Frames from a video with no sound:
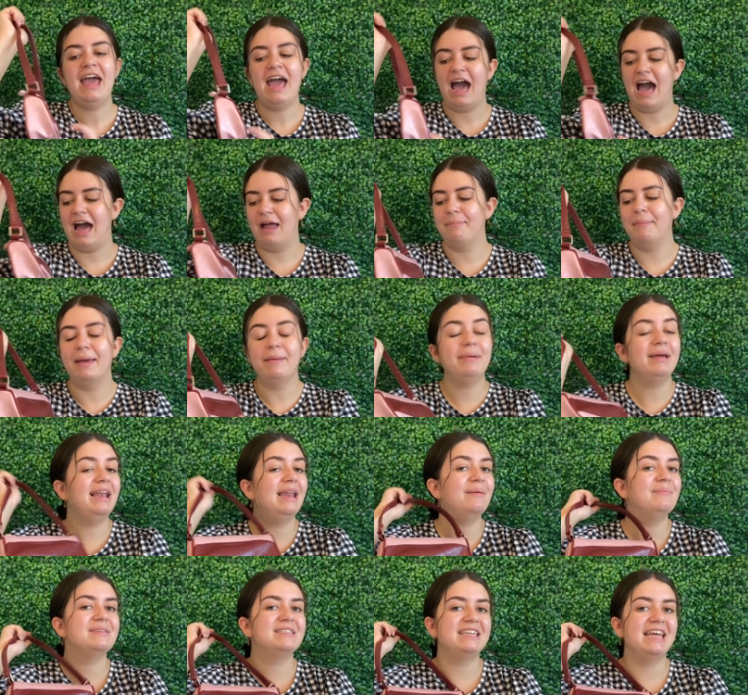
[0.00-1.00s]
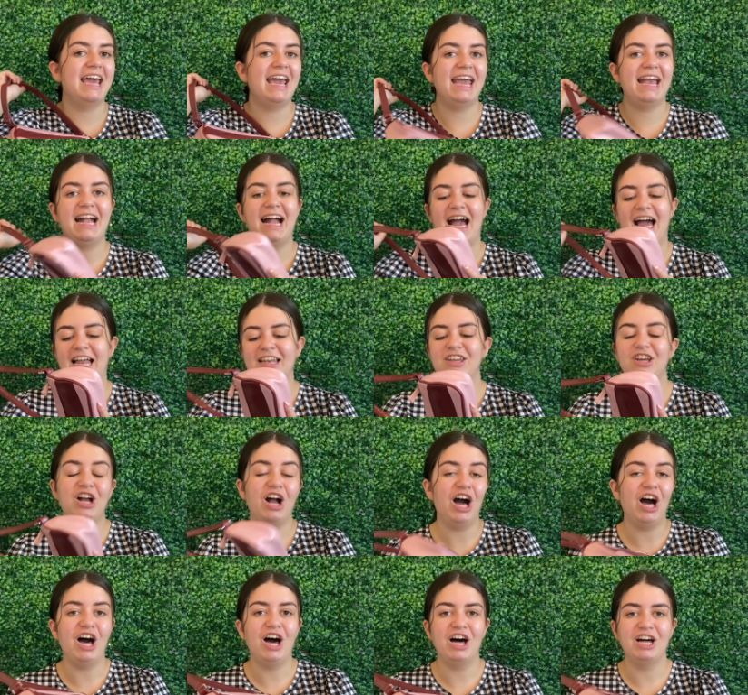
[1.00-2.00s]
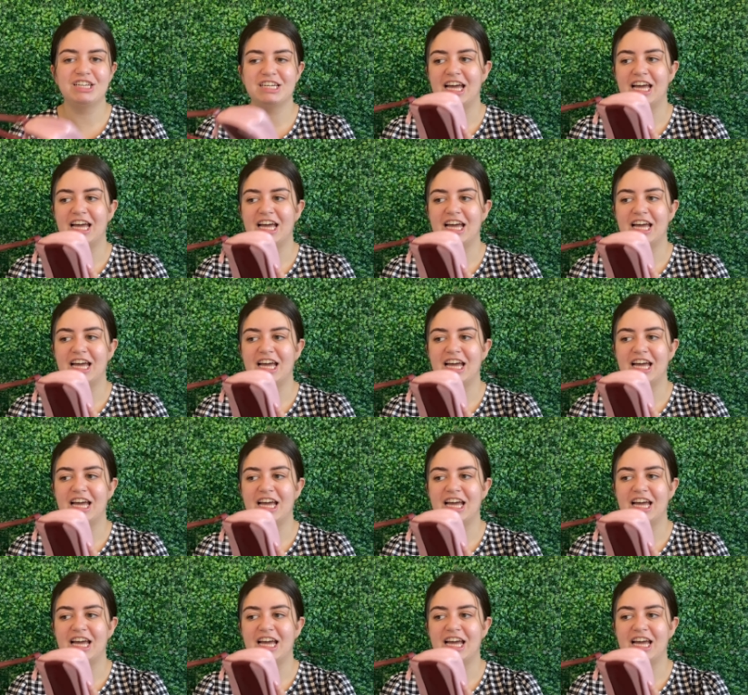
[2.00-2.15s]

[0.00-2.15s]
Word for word: and maybe a lipstick and your card